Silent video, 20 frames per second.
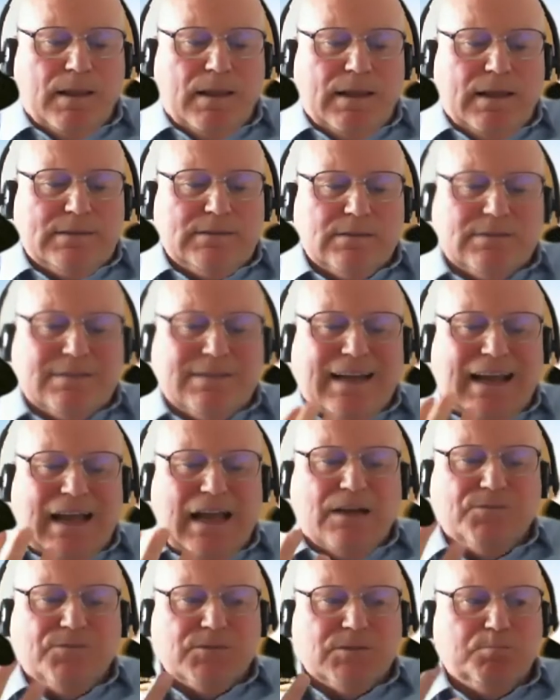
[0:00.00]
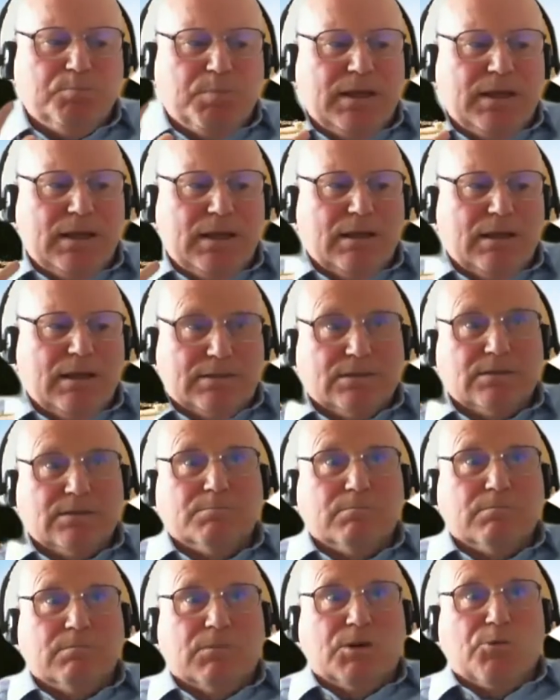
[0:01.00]
it doesn't have to be at
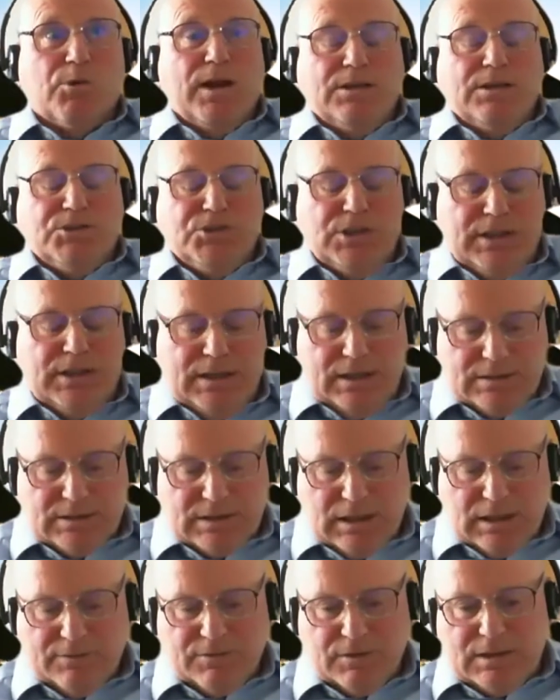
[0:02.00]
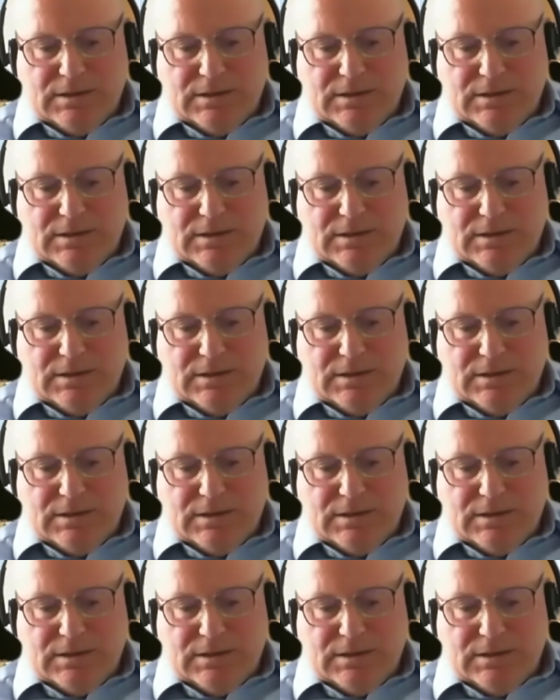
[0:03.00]
some great genius level.